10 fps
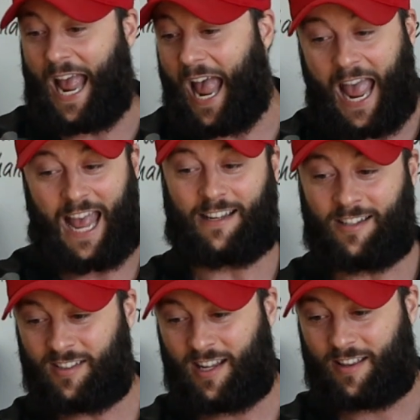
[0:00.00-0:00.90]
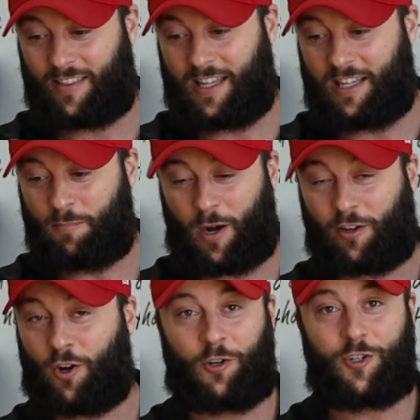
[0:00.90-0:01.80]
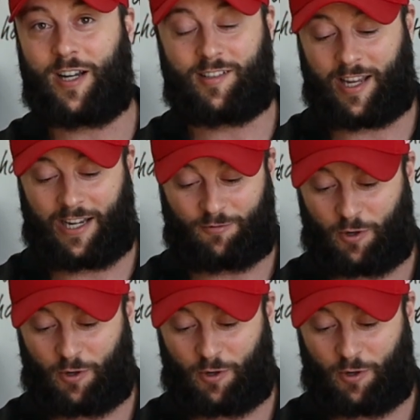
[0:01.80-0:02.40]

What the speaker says: and the mitochondria is getting